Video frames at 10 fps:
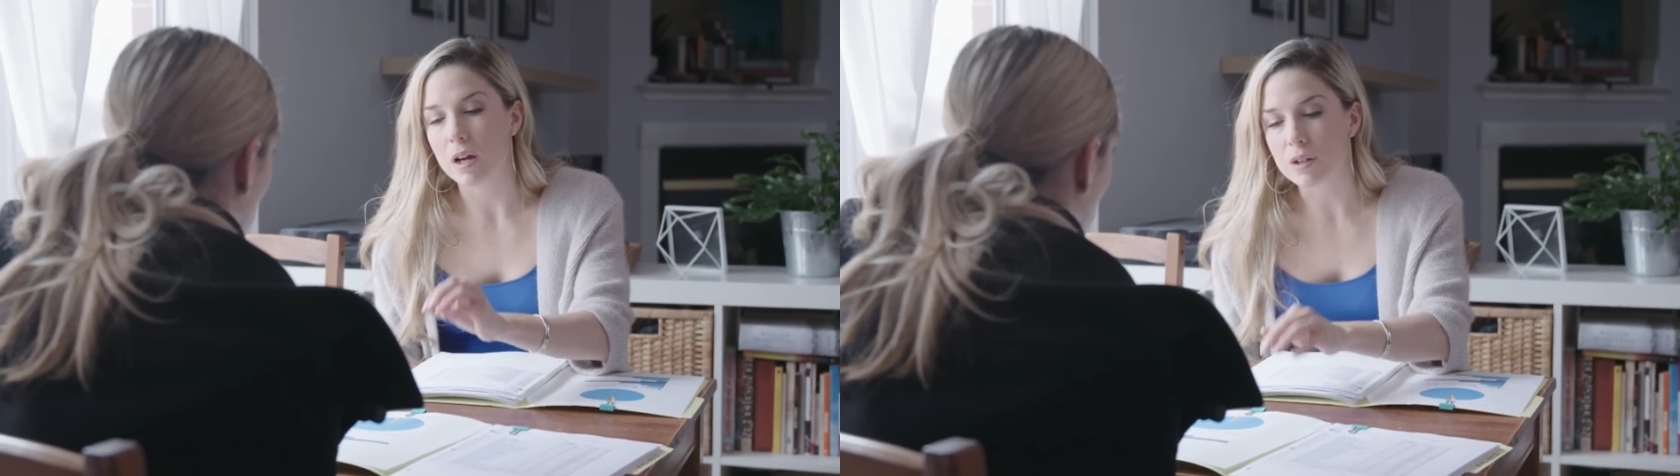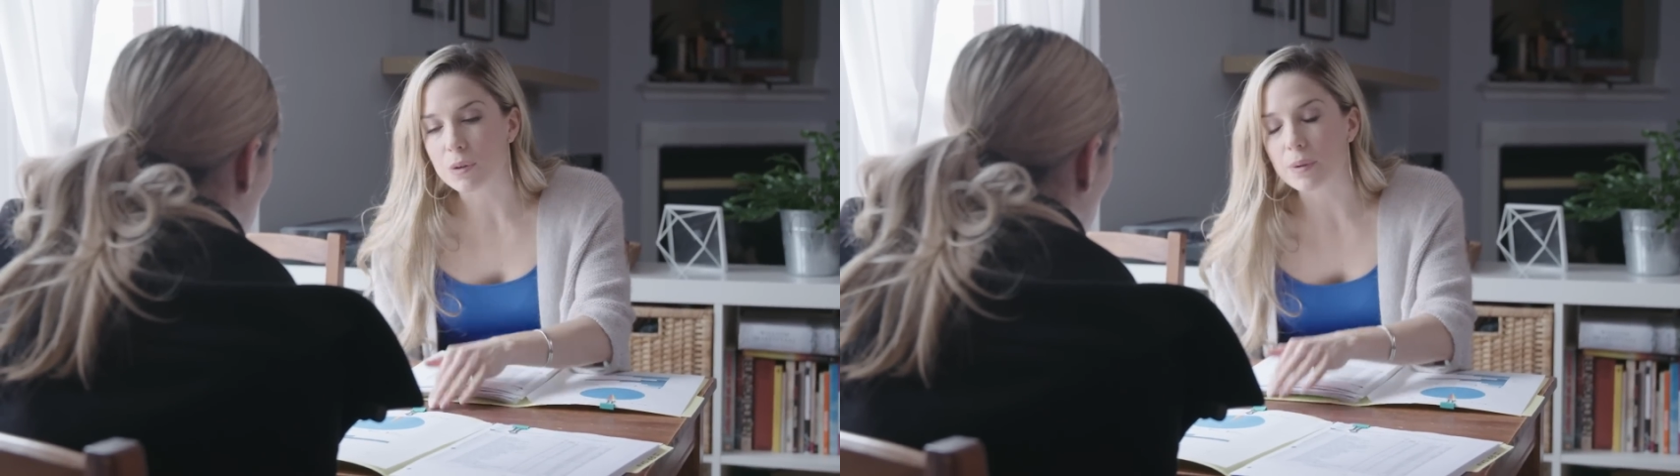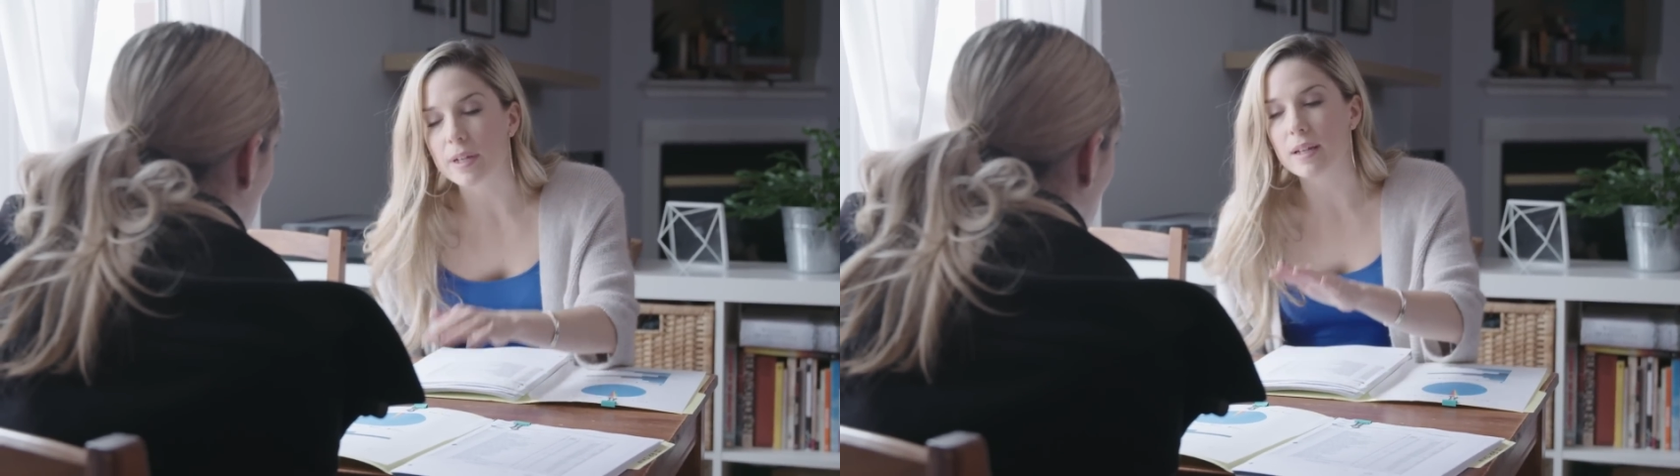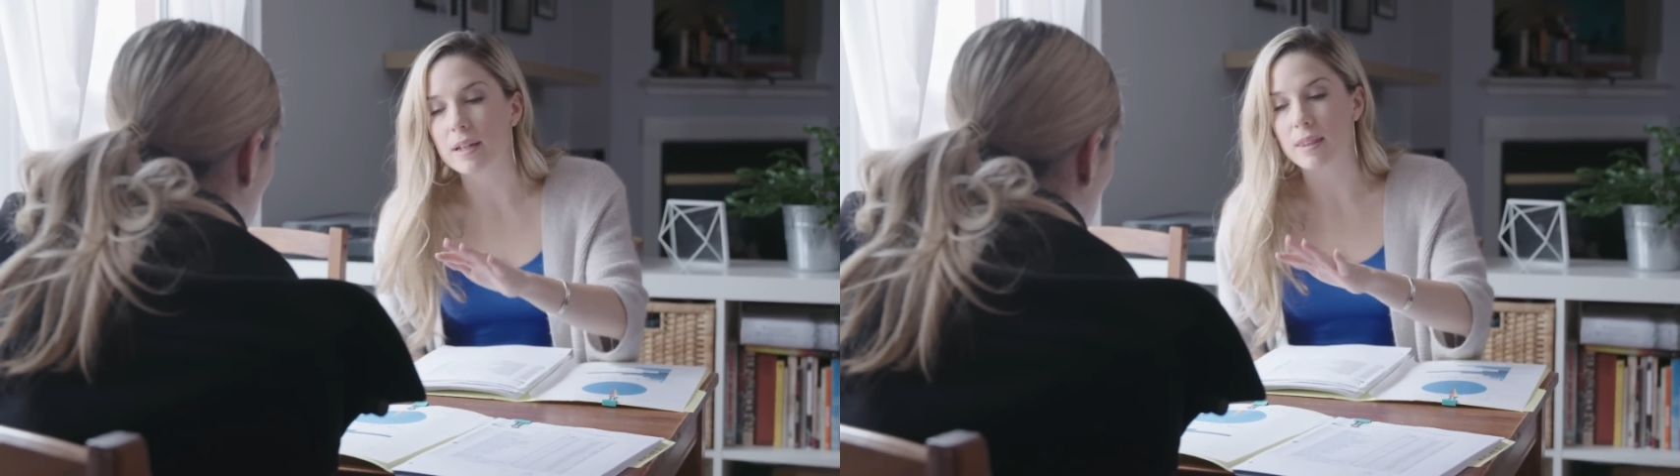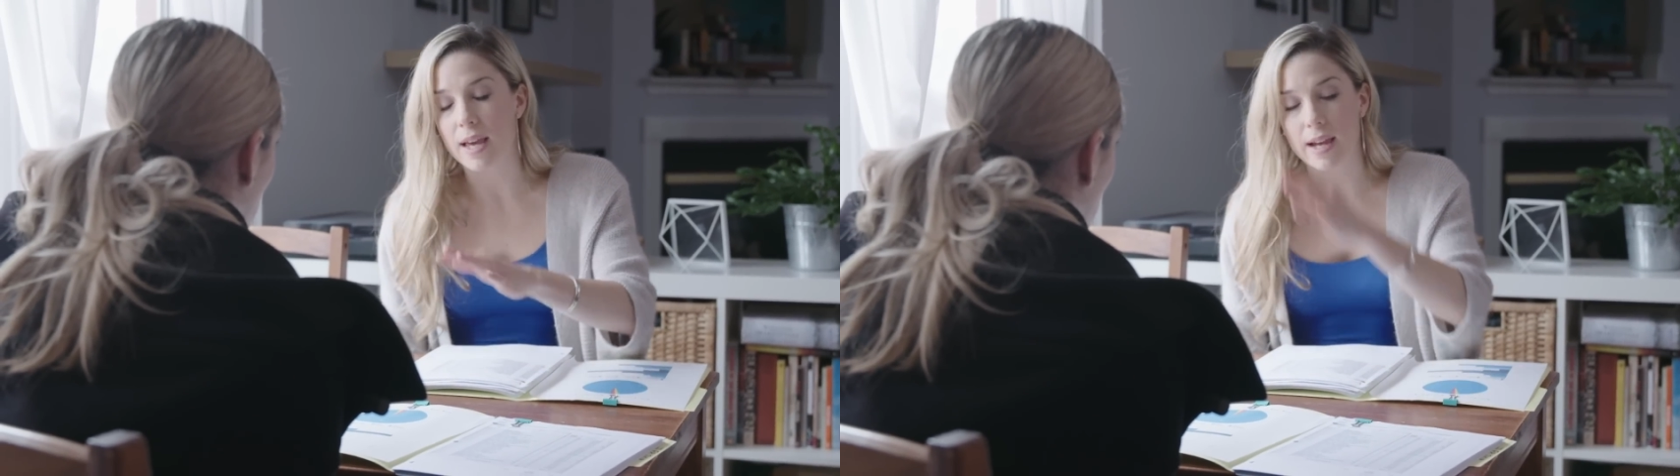
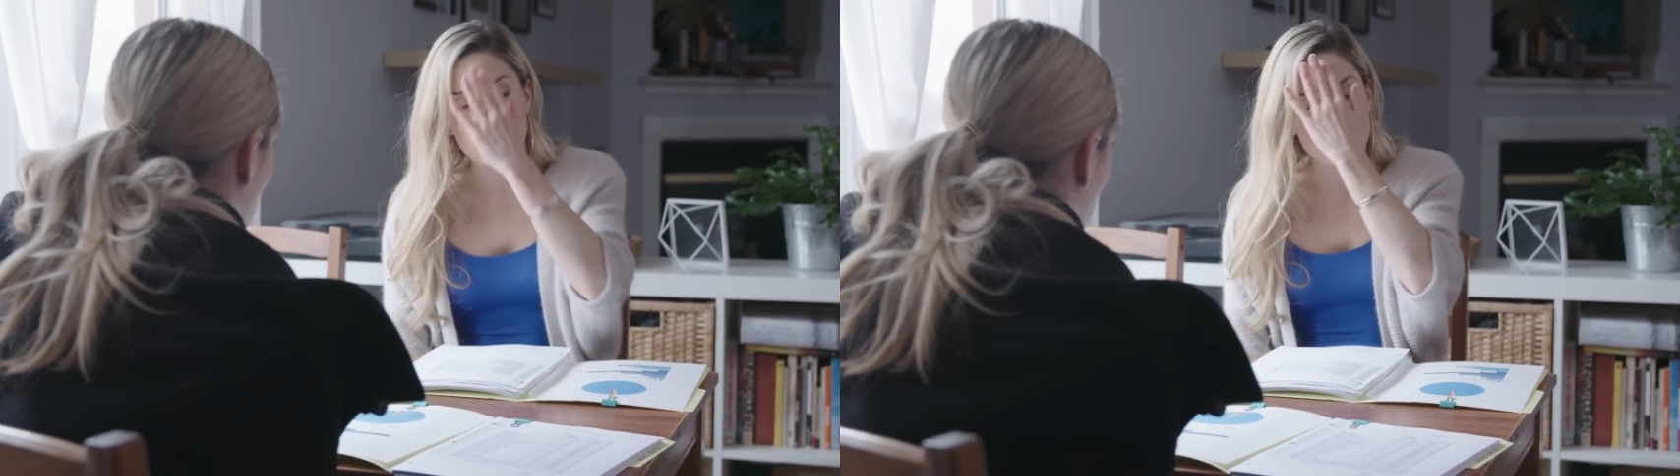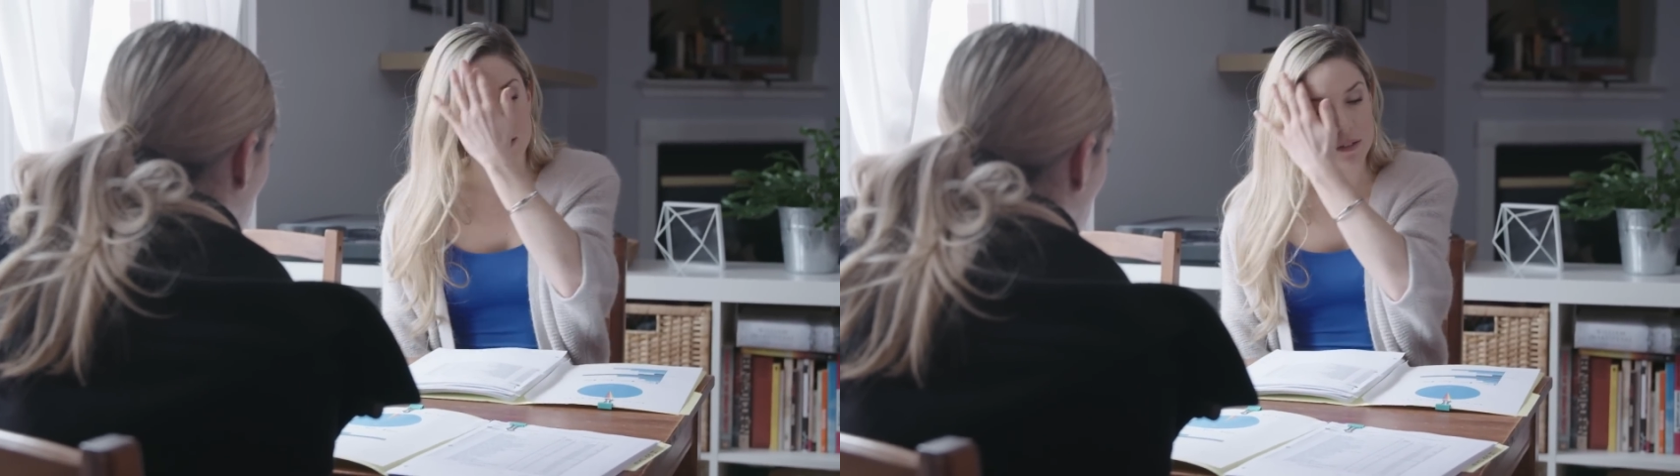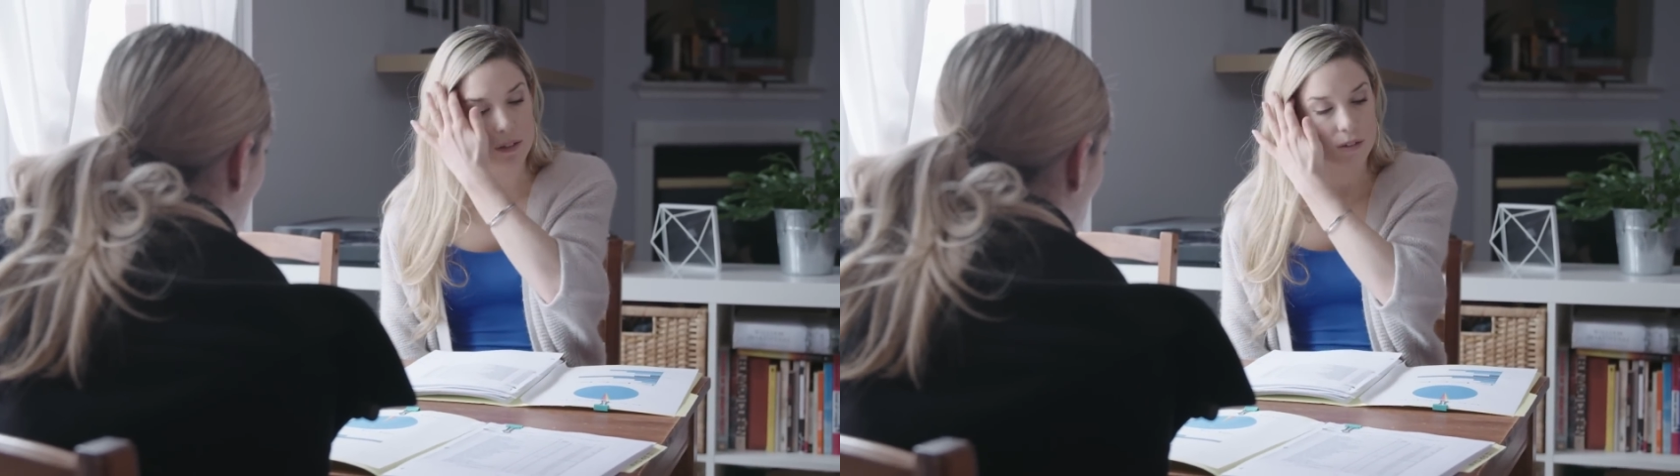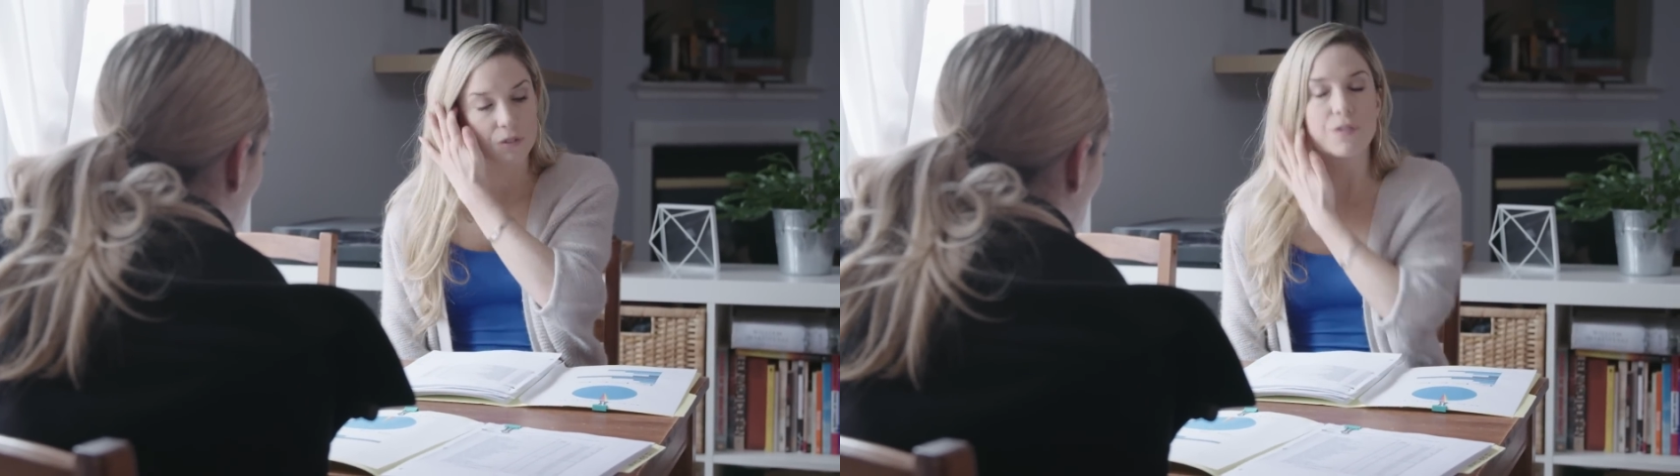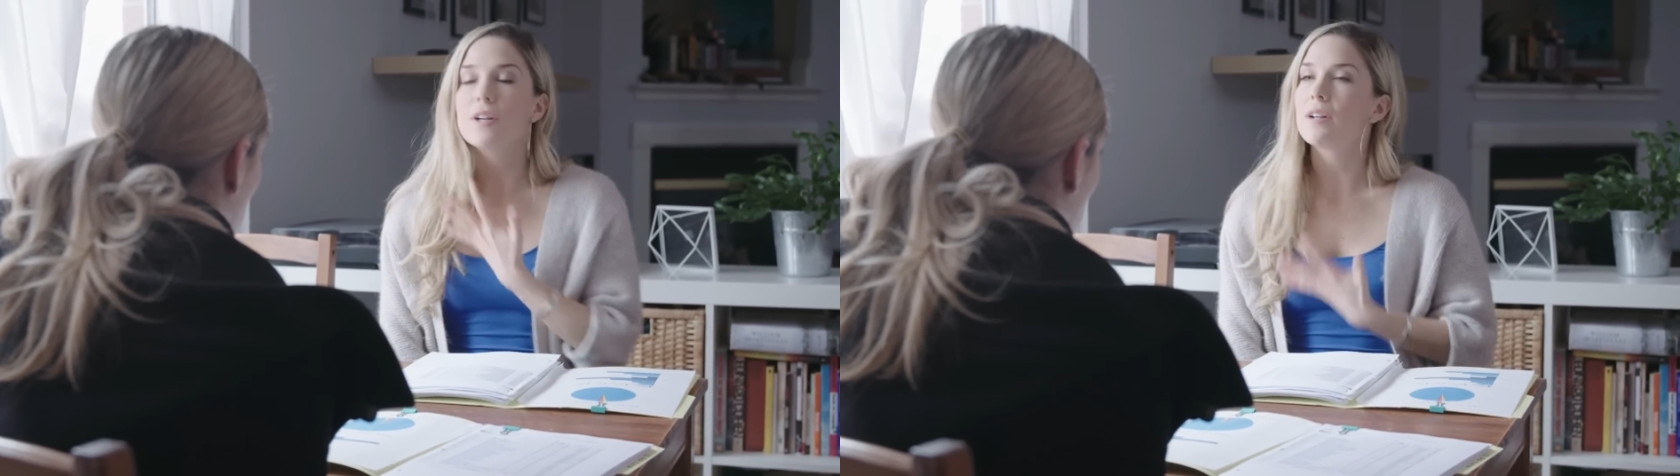agree that
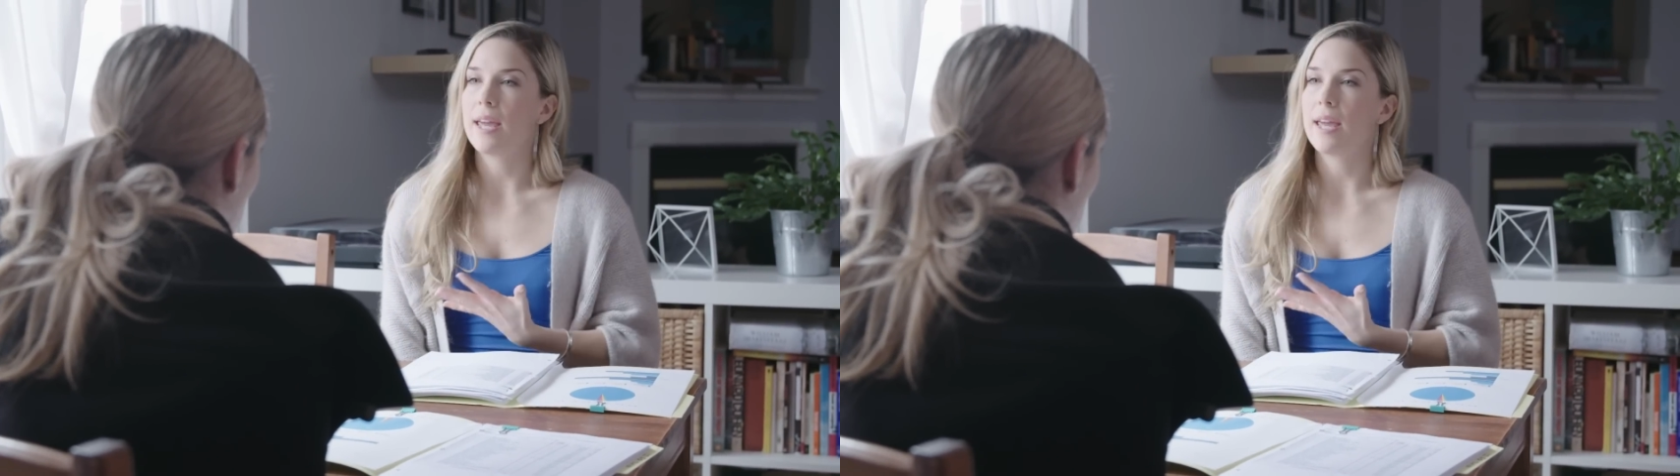fear